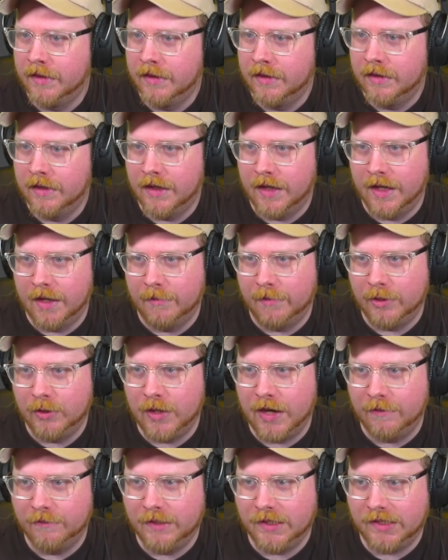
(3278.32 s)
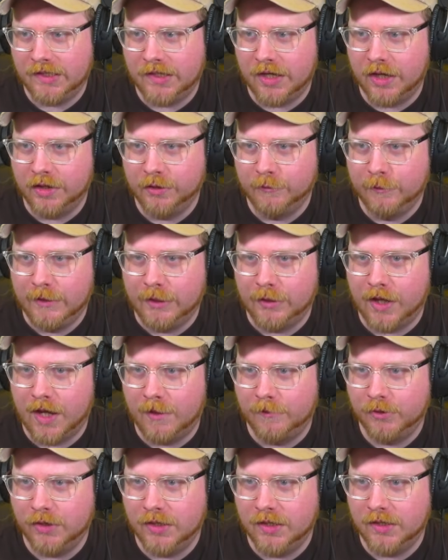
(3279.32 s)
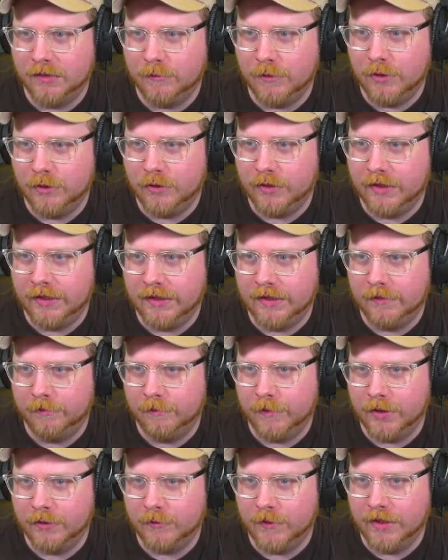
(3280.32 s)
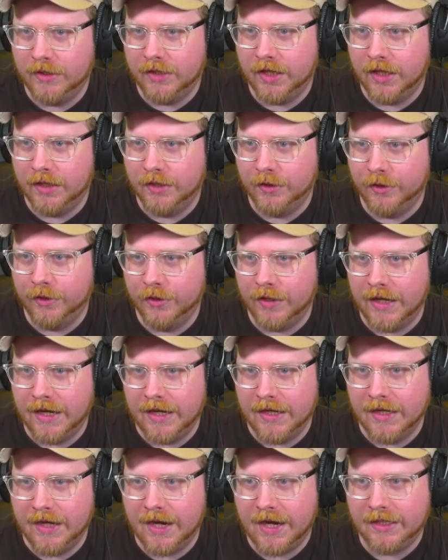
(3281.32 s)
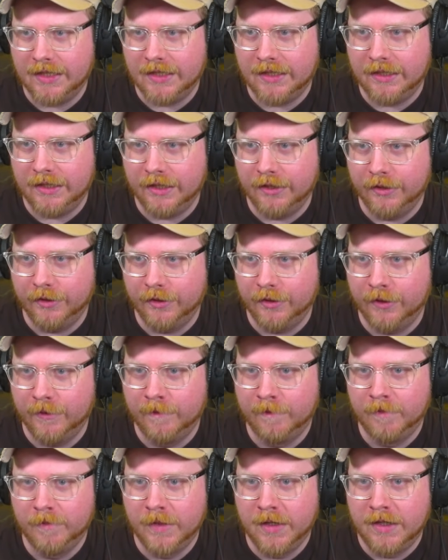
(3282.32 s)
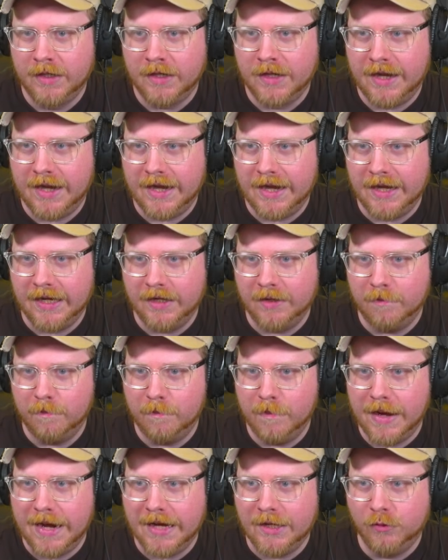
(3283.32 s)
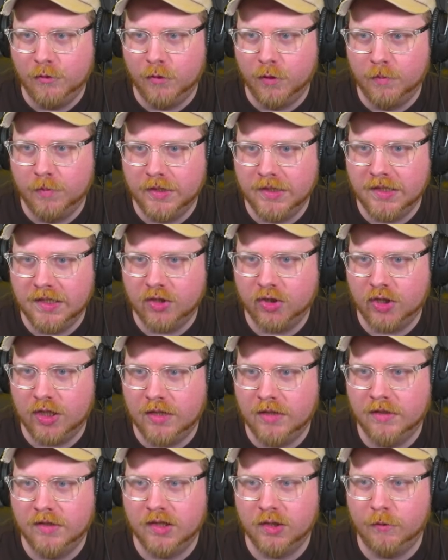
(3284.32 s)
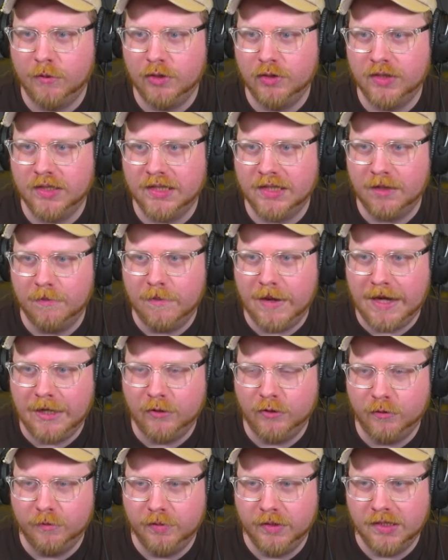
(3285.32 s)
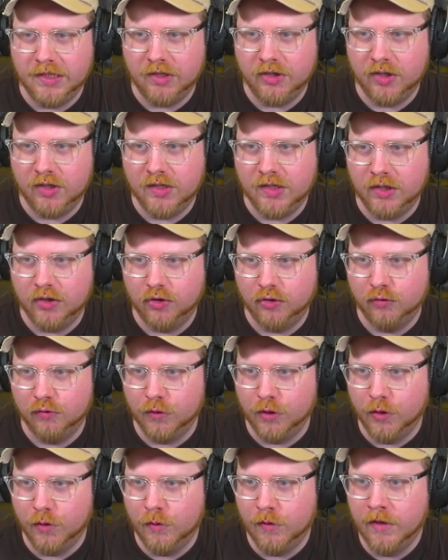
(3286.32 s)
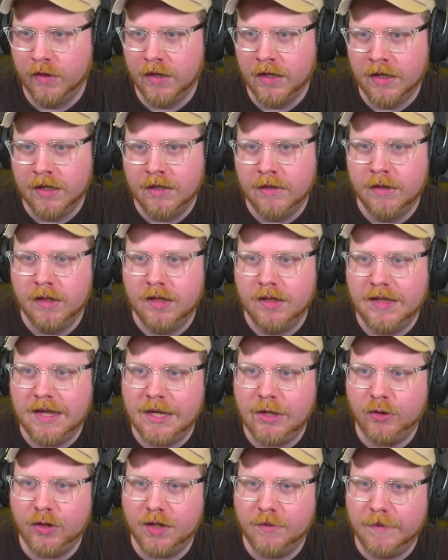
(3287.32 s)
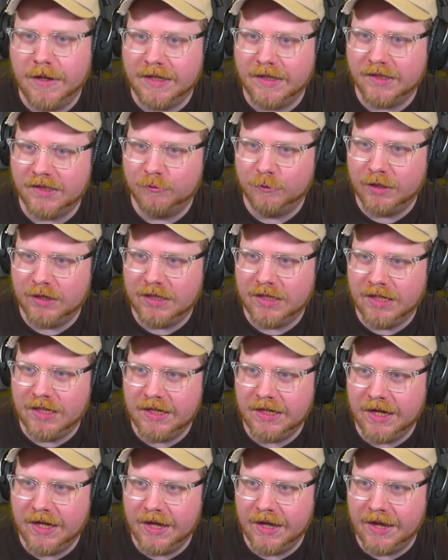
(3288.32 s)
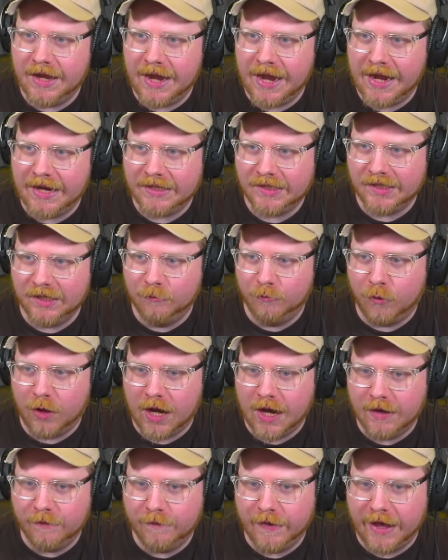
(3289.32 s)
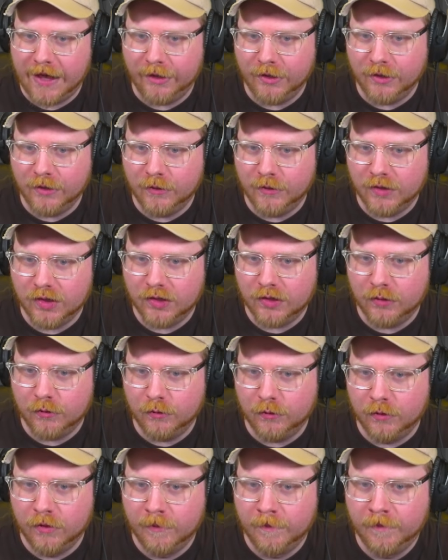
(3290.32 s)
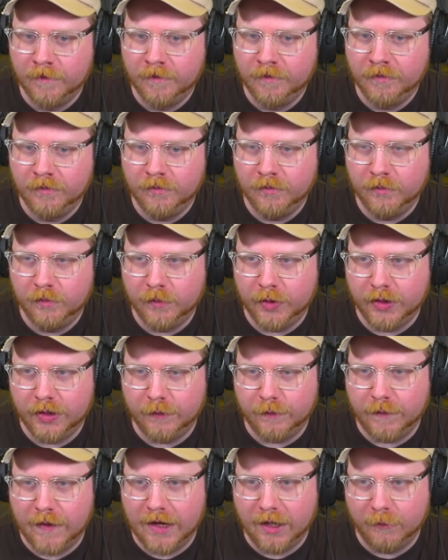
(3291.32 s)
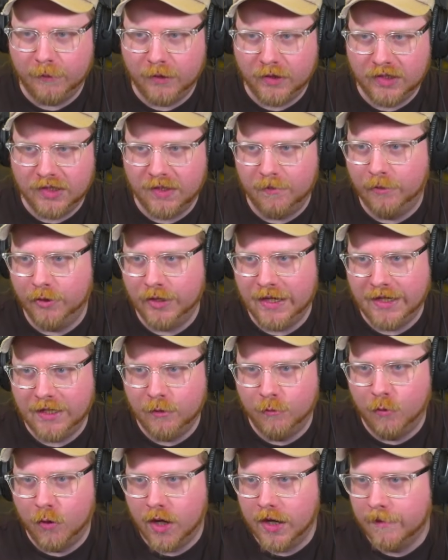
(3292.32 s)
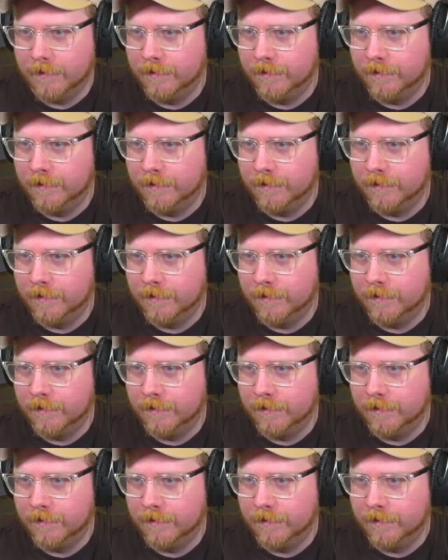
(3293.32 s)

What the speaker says: But you have these color wheel options when you click between color and highlight color and manual position. So when you set the manual position to true, then you can mess with the X and Y values to put the fireworks somewhere that you want.